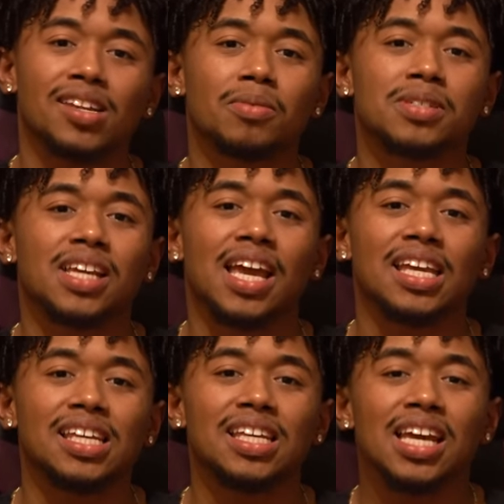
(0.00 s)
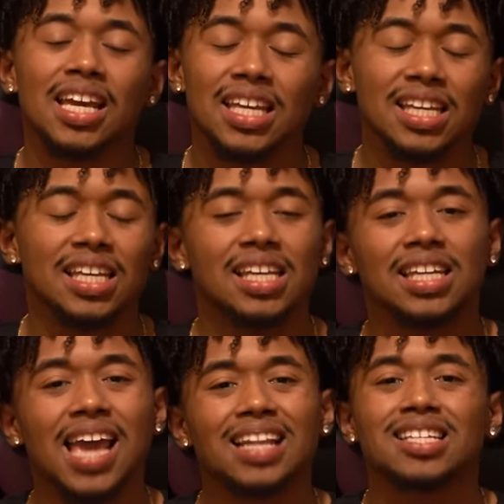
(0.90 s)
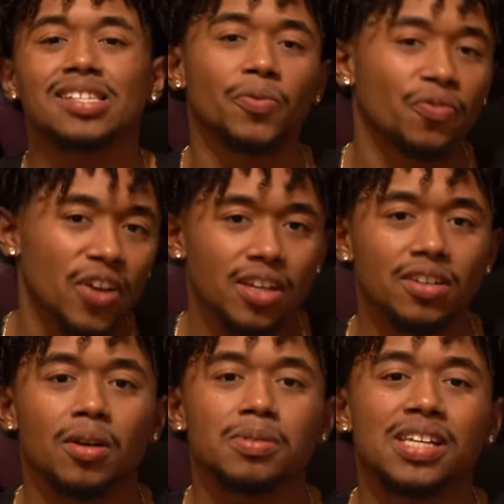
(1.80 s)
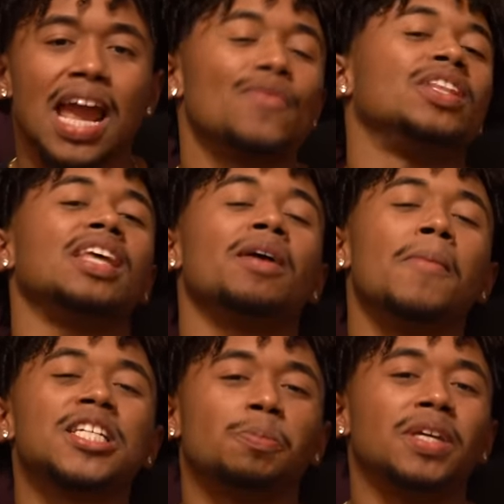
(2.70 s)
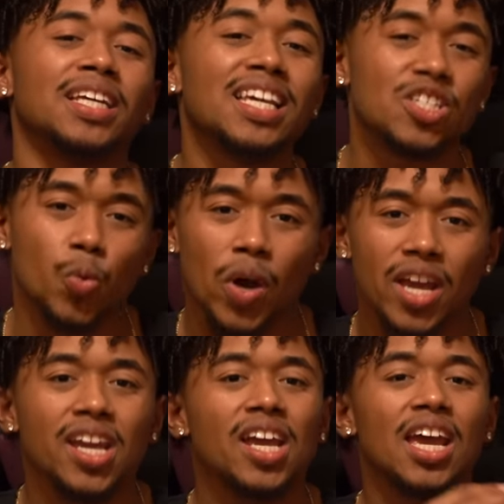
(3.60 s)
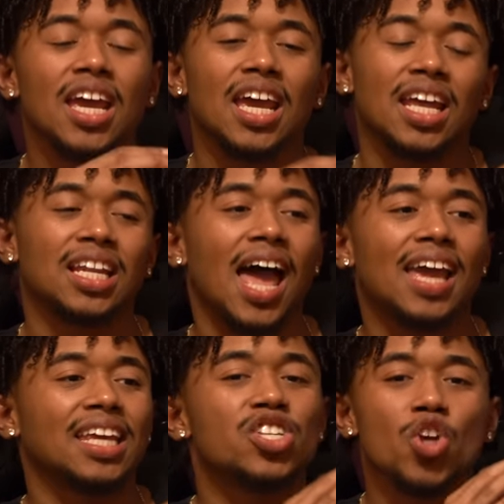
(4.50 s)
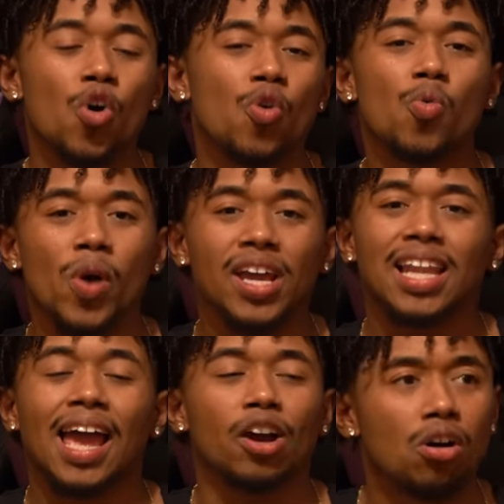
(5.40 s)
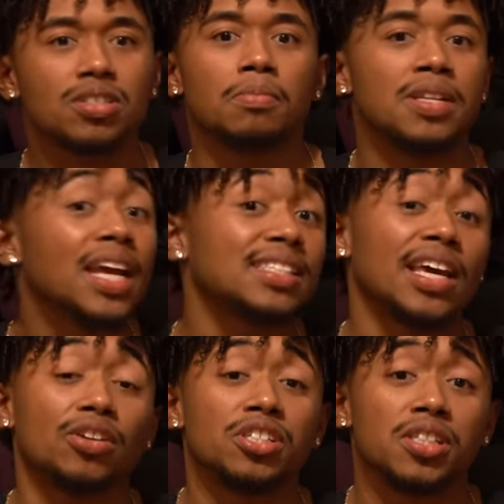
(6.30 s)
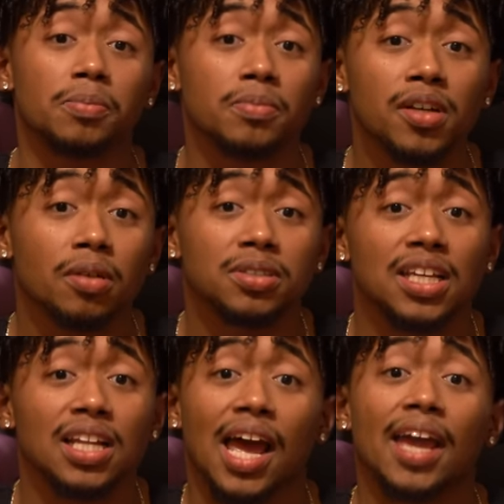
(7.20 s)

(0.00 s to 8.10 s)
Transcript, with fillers: You know what I'm saying? He he he catches a fit. You know what I'm saying? Everything must be his way and like his own way, like on some dictatorship. You know what I'm saying?